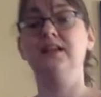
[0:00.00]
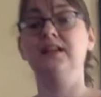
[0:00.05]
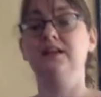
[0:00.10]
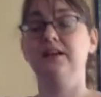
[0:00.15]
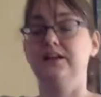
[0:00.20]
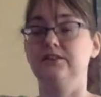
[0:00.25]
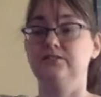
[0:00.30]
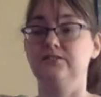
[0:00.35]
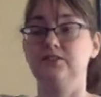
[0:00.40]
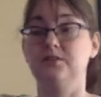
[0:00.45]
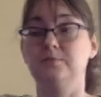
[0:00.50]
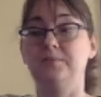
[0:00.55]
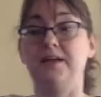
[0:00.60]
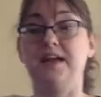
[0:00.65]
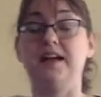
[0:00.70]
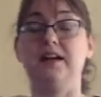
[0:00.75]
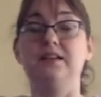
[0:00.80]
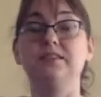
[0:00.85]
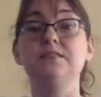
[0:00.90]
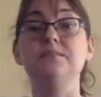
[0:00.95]
I start
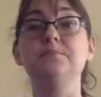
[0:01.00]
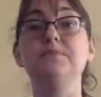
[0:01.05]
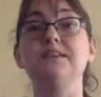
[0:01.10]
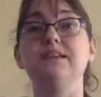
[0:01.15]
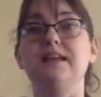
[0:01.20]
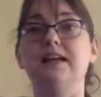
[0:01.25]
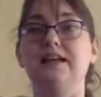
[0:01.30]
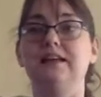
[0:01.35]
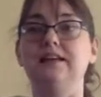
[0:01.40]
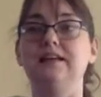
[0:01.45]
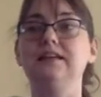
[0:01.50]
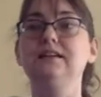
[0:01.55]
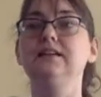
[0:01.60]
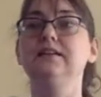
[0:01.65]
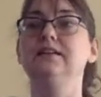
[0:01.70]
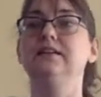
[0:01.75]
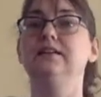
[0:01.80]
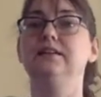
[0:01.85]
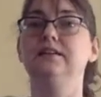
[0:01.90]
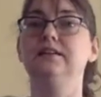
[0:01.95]
back at the beginning
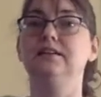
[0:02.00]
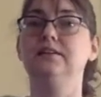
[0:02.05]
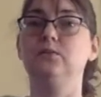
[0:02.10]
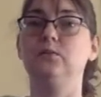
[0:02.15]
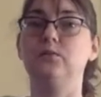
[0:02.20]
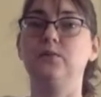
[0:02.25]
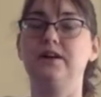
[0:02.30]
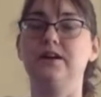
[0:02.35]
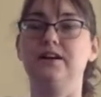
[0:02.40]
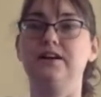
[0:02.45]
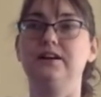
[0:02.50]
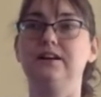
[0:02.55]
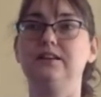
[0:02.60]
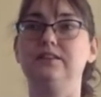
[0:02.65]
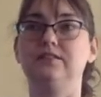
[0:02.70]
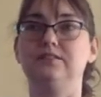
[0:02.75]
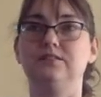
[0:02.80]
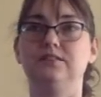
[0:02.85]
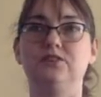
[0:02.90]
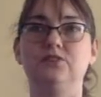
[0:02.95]
where
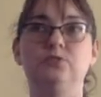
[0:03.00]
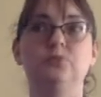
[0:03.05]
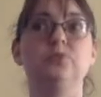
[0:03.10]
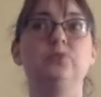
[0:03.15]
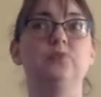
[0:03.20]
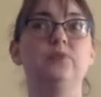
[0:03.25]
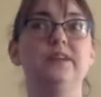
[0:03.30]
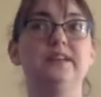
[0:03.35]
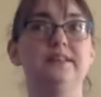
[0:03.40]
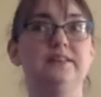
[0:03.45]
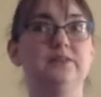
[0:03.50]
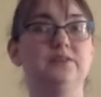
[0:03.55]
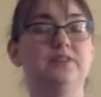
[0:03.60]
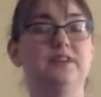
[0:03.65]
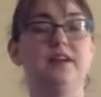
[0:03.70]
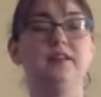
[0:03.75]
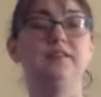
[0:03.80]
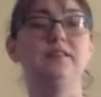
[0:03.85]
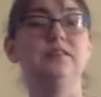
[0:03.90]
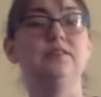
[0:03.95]
it starts with way low
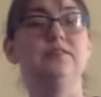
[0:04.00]
down in the